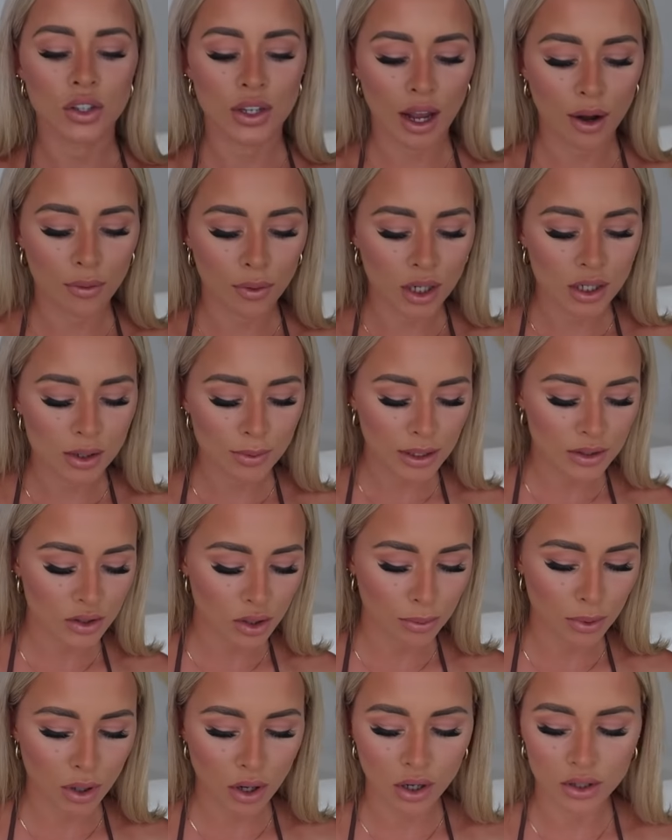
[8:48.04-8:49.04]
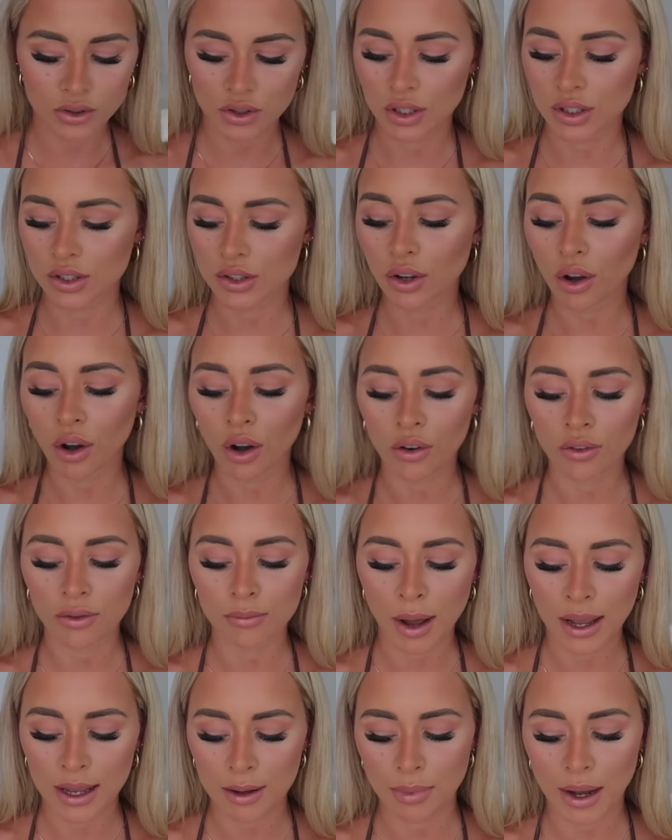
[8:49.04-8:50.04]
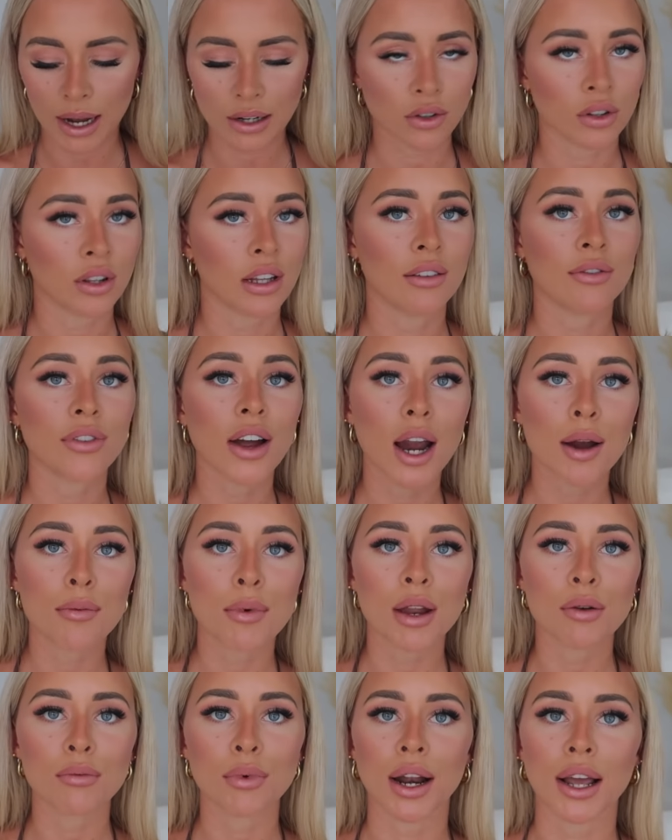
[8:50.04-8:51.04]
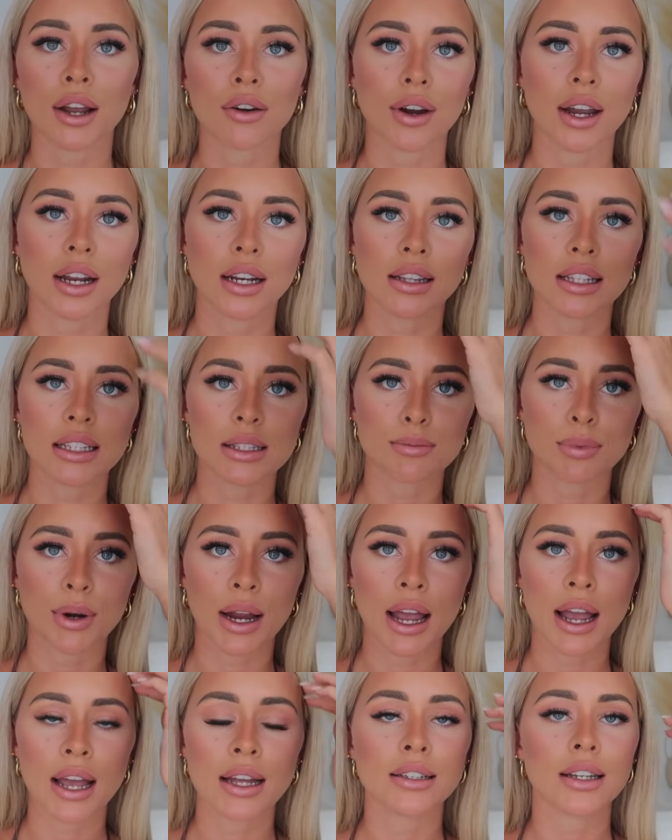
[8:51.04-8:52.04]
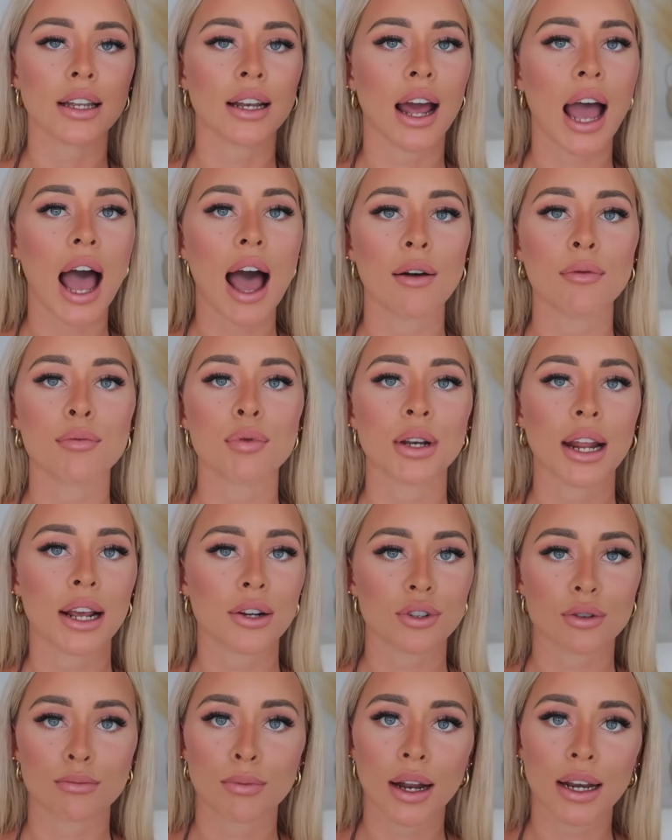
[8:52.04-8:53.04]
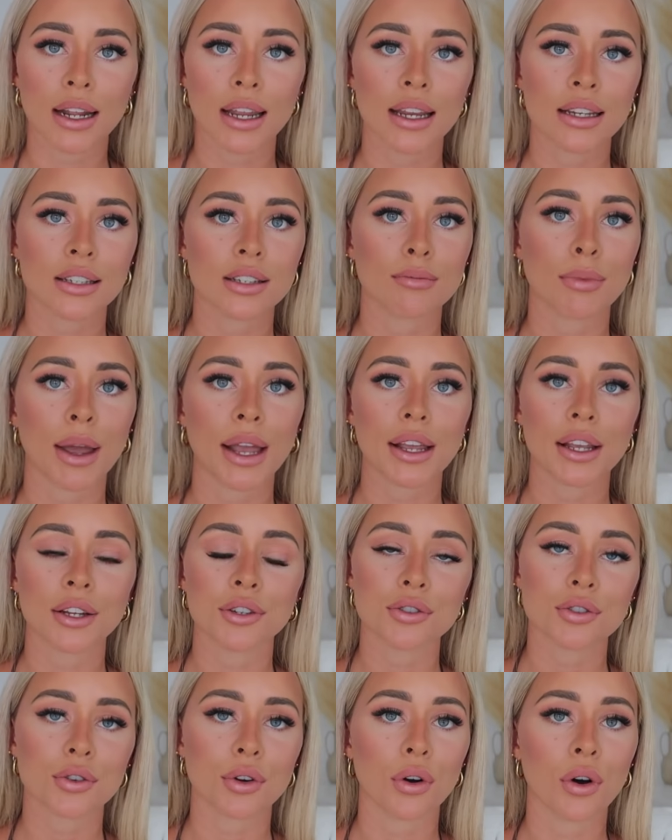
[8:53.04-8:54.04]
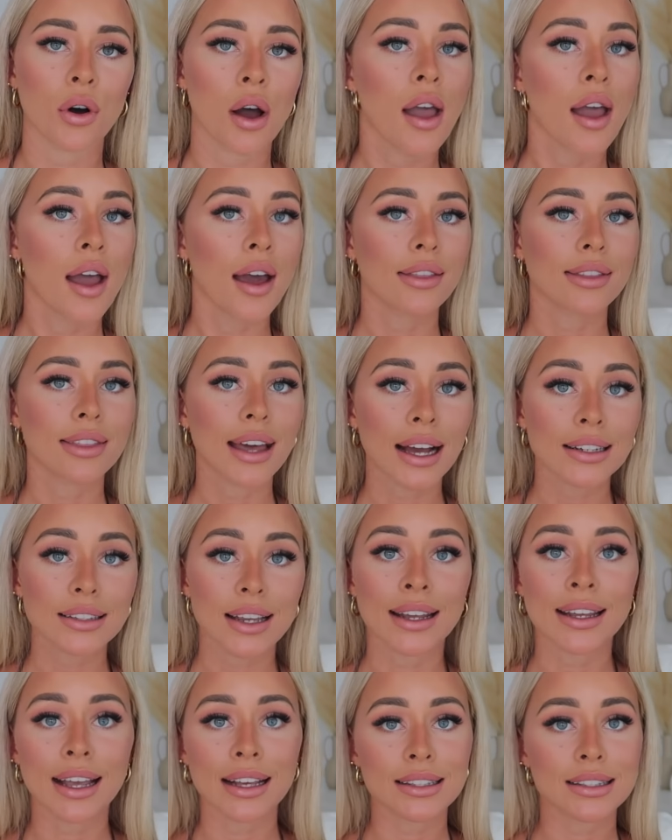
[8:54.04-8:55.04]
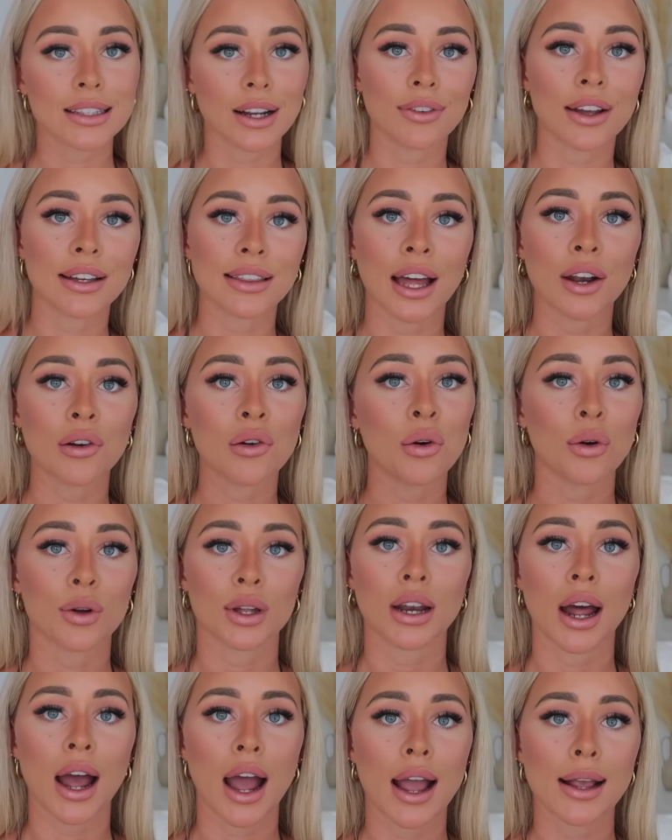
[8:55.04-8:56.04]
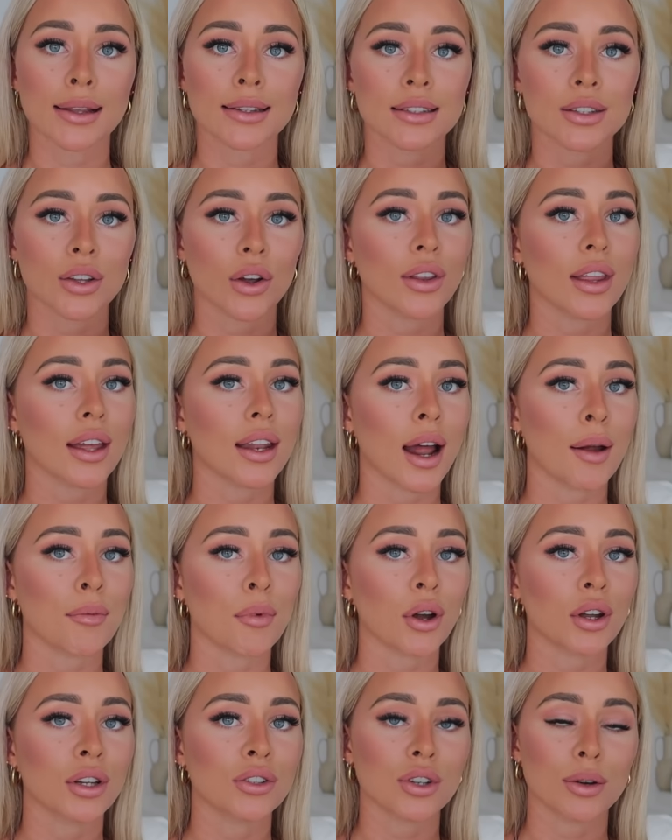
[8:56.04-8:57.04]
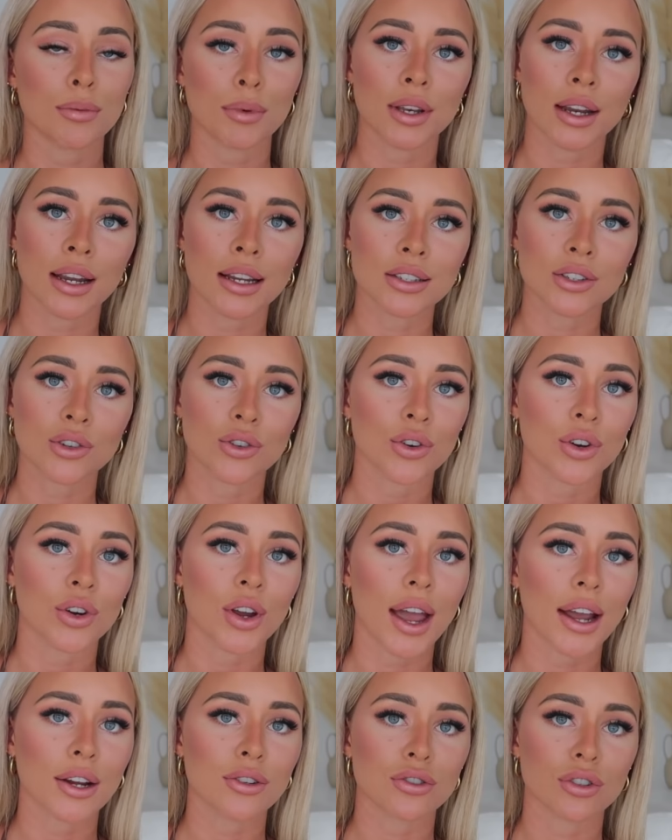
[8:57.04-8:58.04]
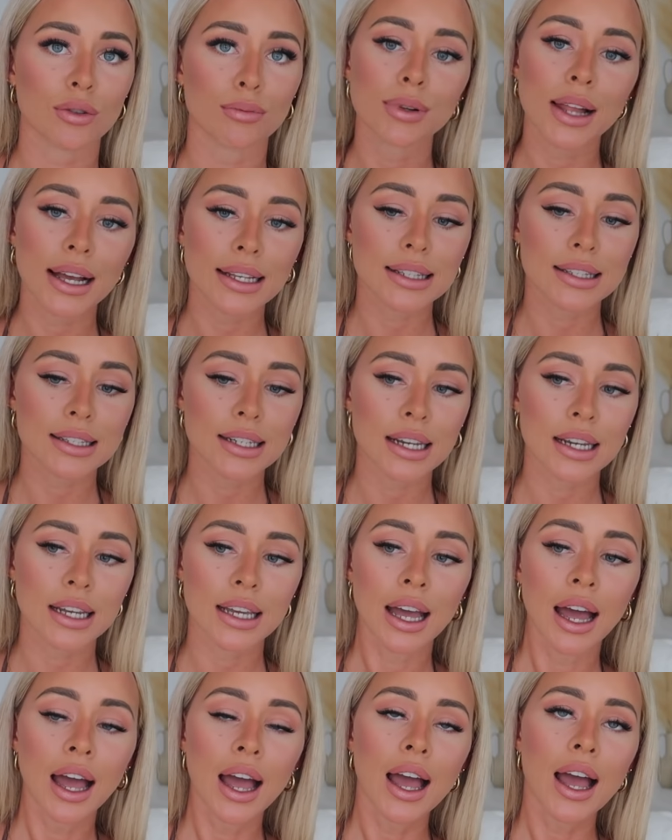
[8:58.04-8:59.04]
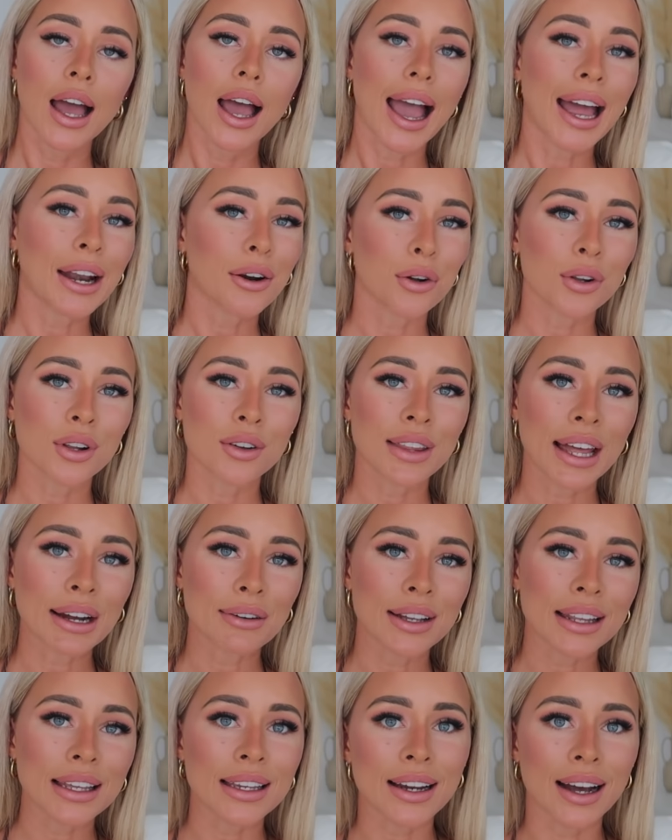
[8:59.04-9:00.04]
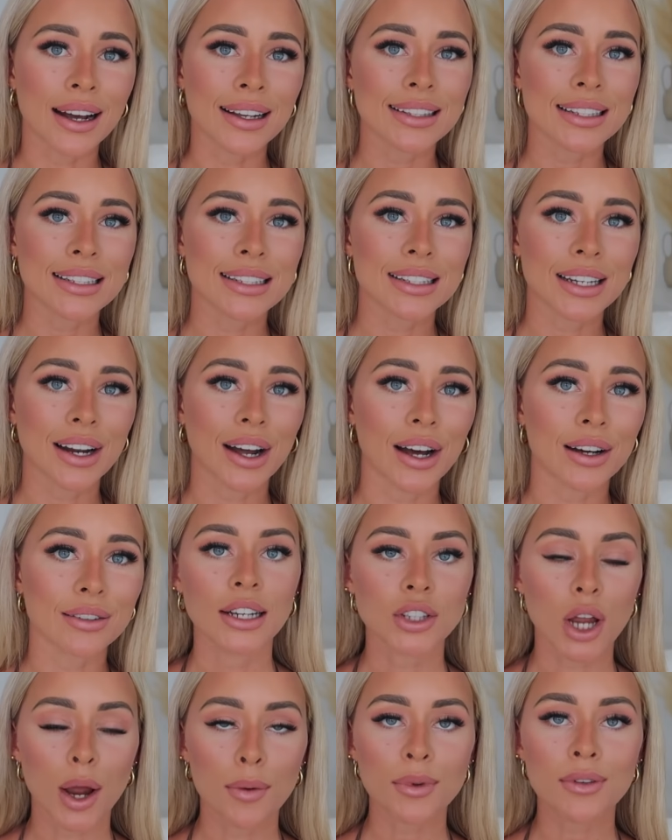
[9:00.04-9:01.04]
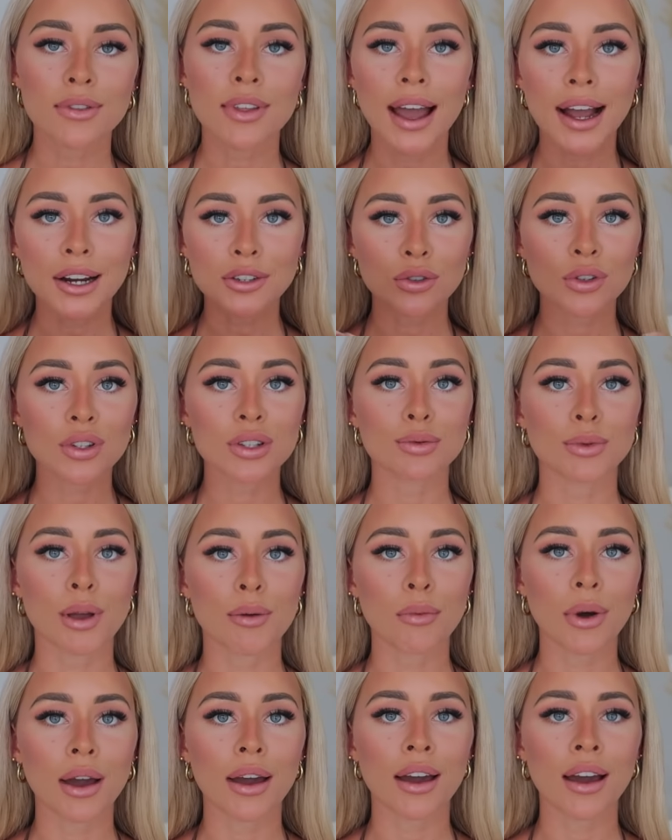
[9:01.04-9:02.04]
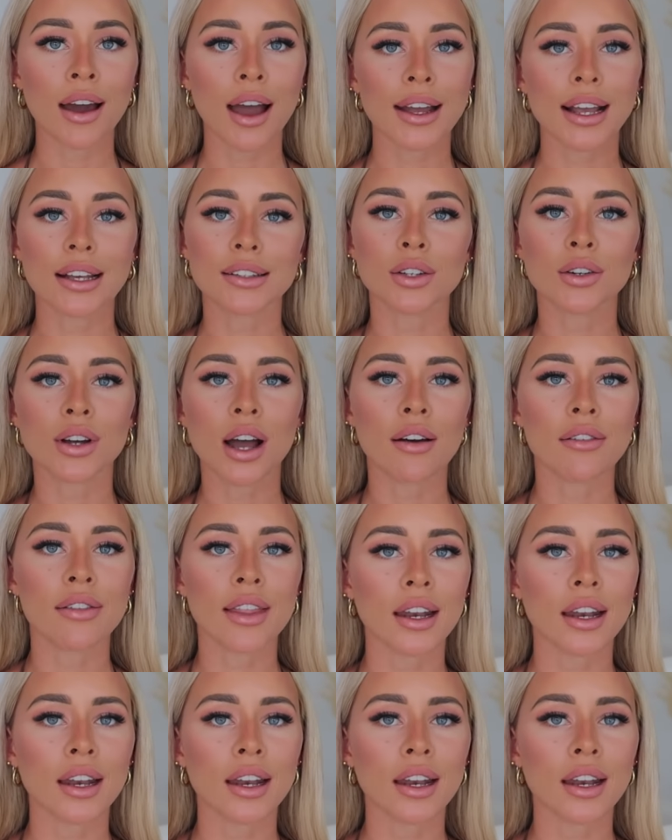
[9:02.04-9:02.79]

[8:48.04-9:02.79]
So yeah, I wanted to be super conscious of my impact on the environment when I created this brand and I have put extra money into making sure that I get stuff like that organized so that I'm not contributing to extra plastic and all of that really nasty stuff. In terms of the actual swimwear, I guess I'll cover